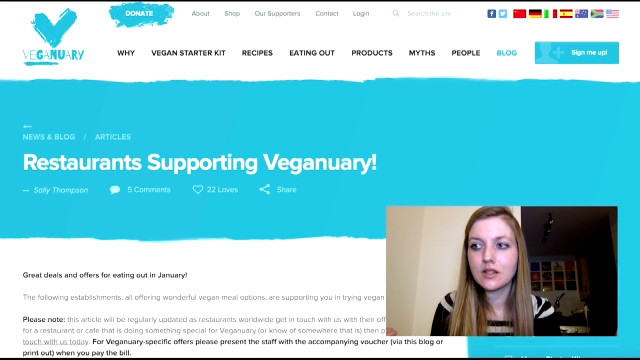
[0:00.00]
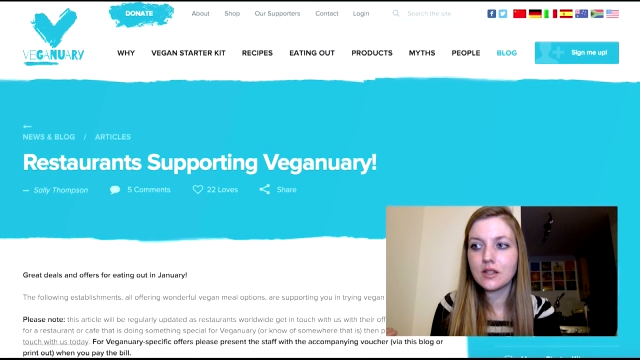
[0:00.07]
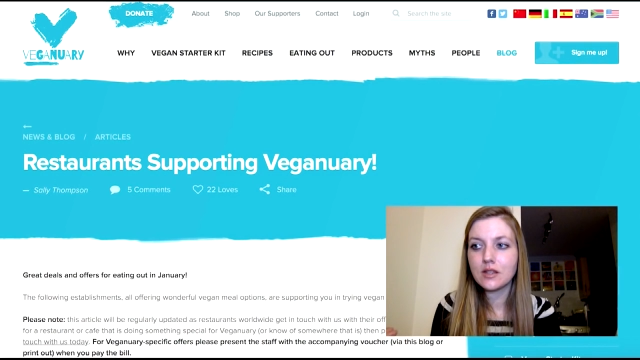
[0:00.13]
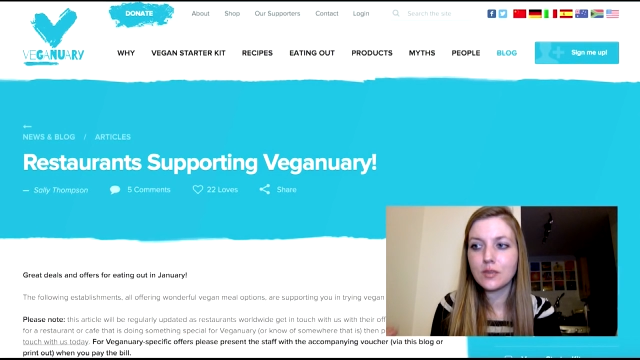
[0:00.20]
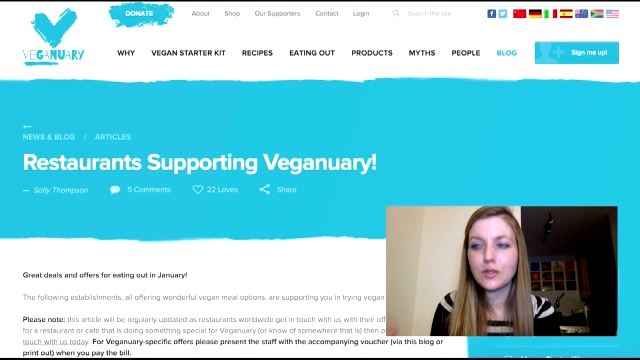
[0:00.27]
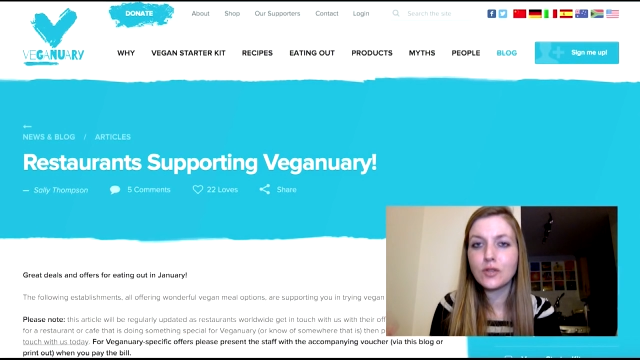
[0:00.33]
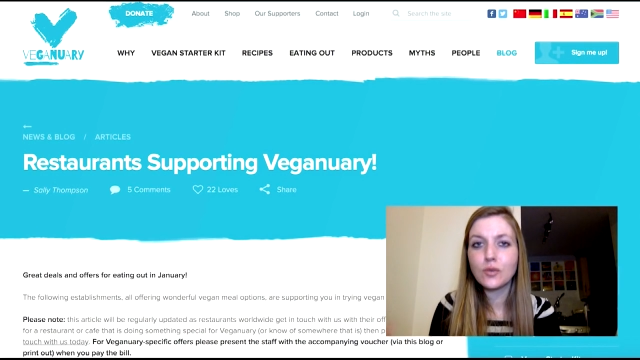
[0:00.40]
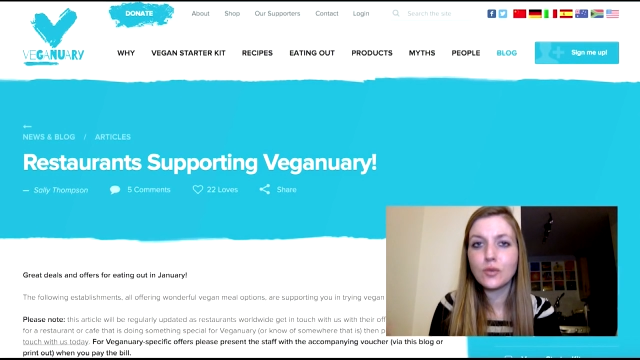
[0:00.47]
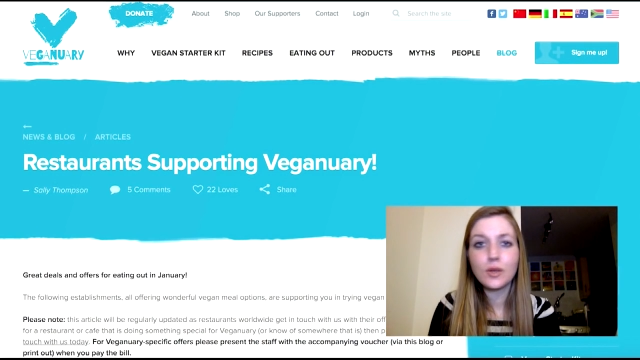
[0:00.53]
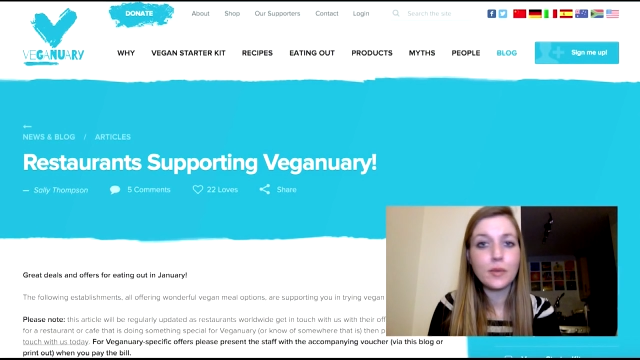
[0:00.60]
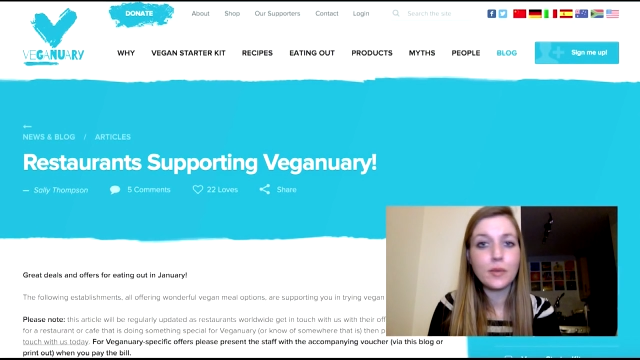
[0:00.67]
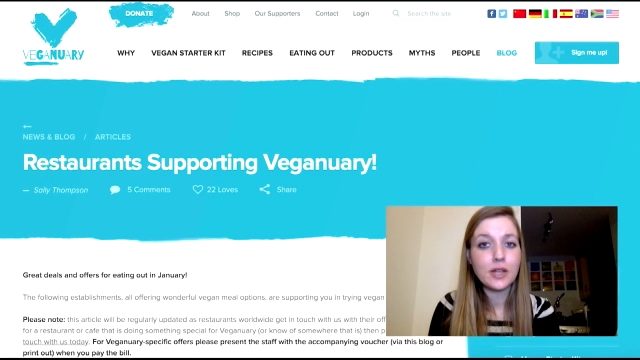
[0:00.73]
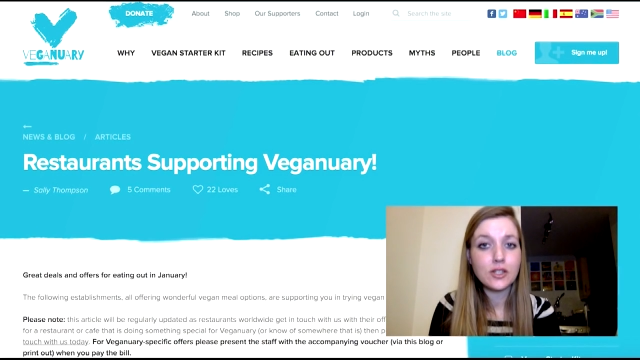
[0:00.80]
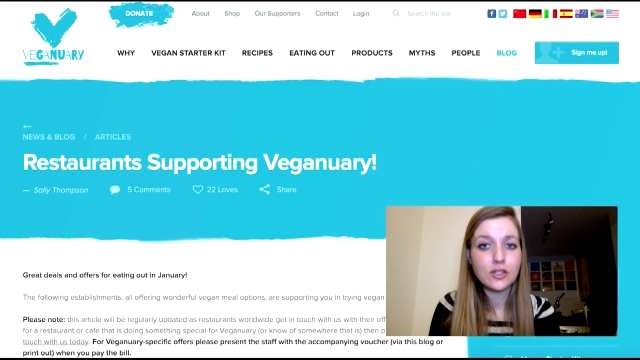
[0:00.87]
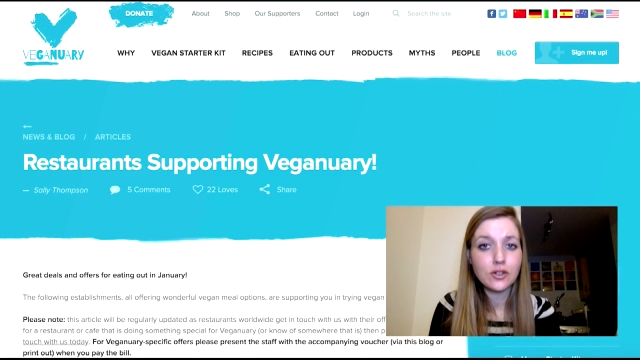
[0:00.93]
it's because we
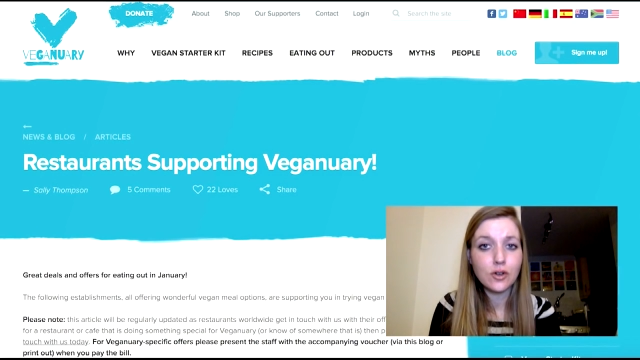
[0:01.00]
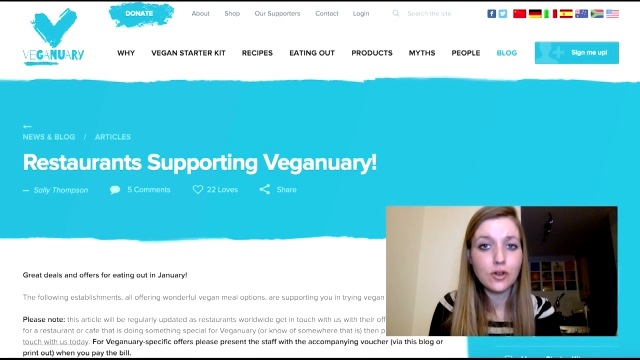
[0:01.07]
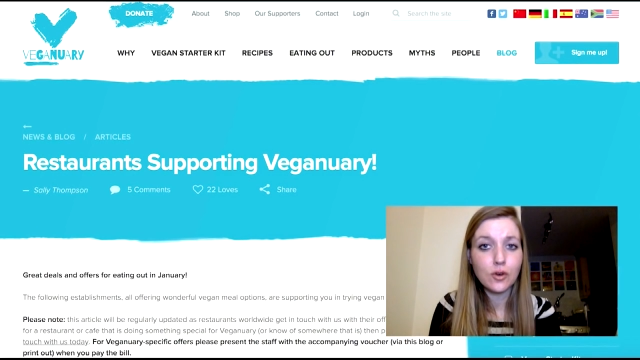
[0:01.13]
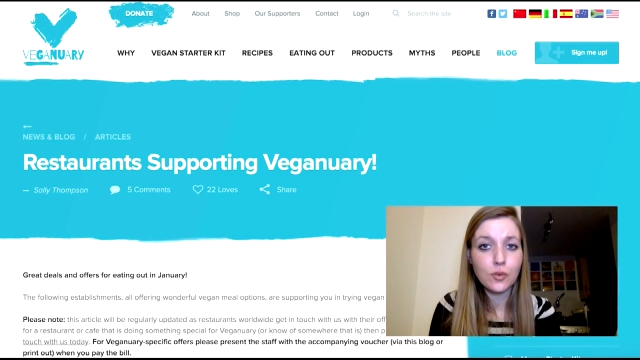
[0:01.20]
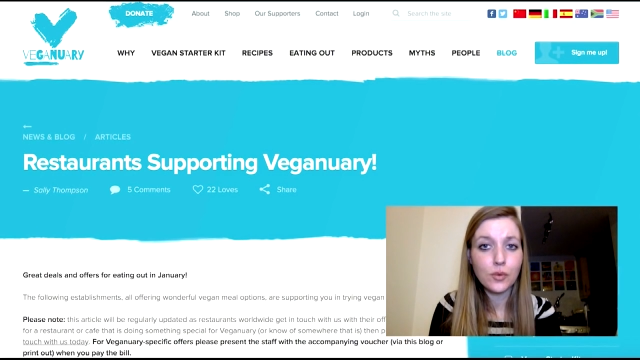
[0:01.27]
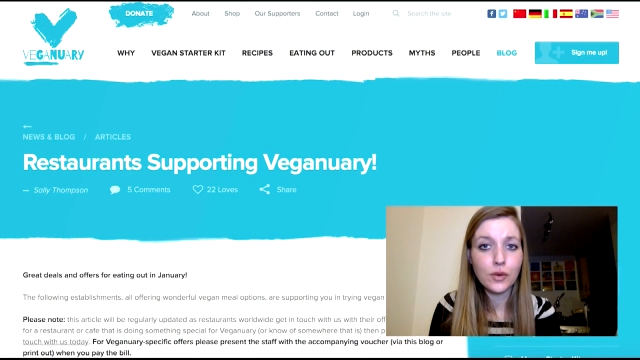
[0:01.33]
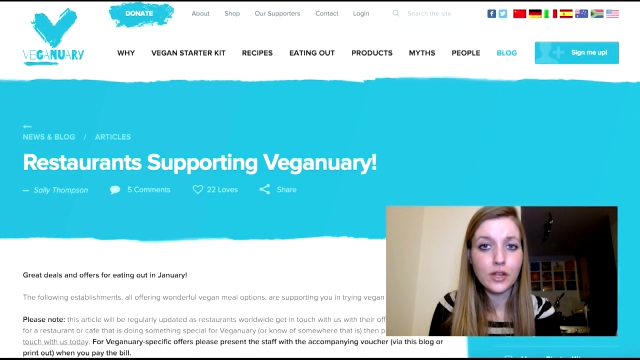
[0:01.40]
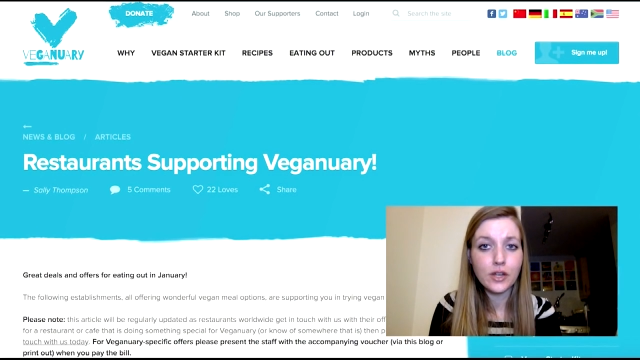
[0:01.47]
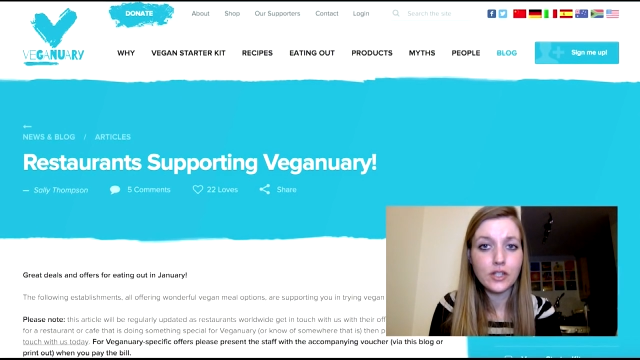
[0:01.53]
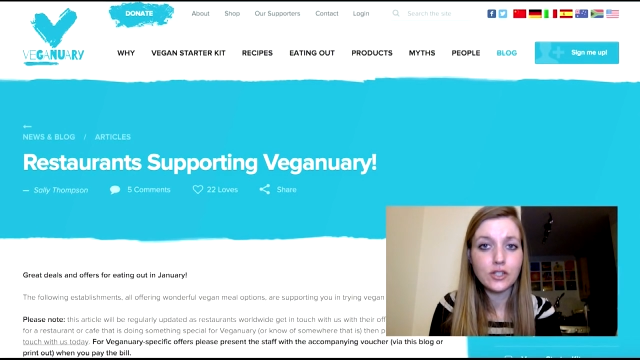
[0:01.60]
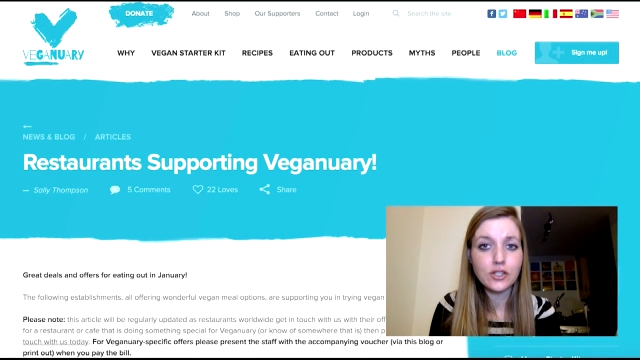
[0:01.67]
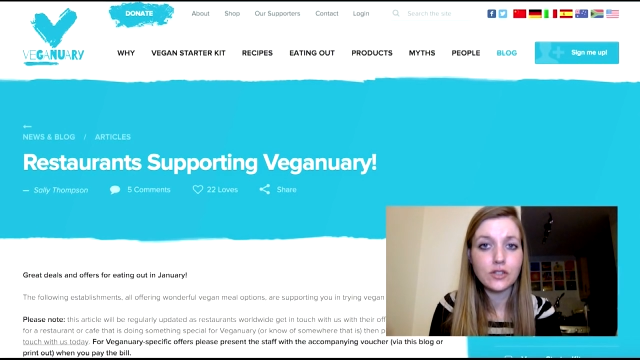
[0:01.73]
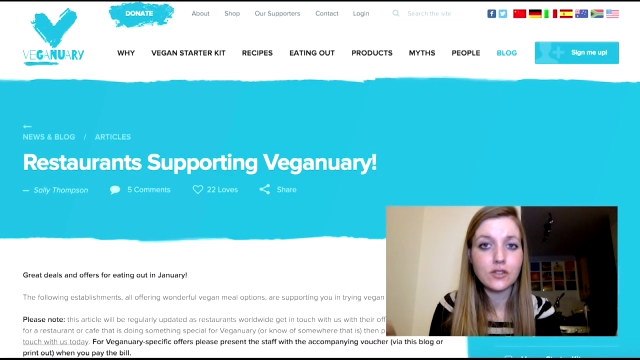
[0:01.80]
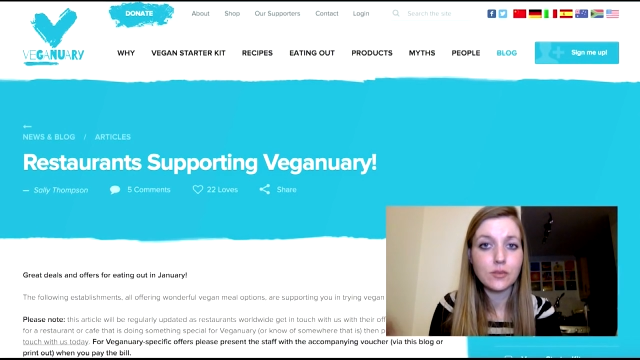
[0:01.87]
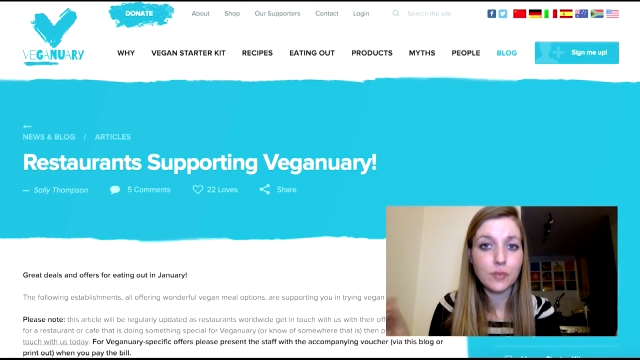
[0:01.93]
imagine corporations